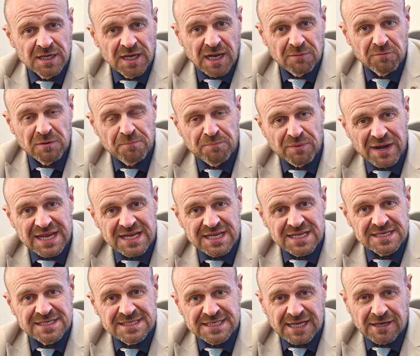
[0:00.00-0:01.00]
and we're
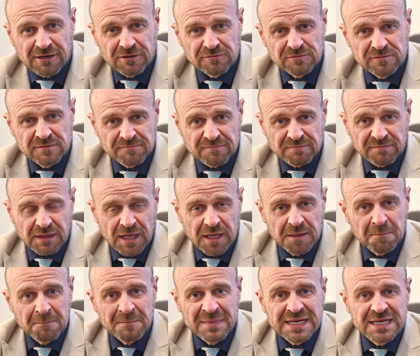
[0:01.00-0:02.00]
breaking down
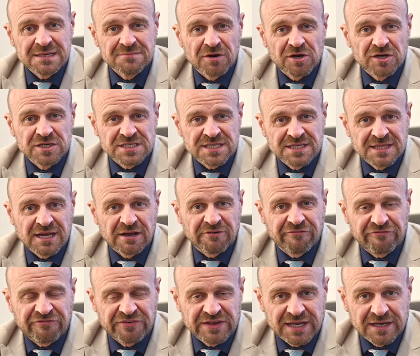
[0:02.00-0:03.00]
and minimising that
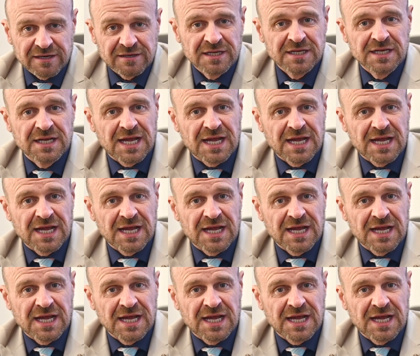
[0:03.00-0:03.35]
fear.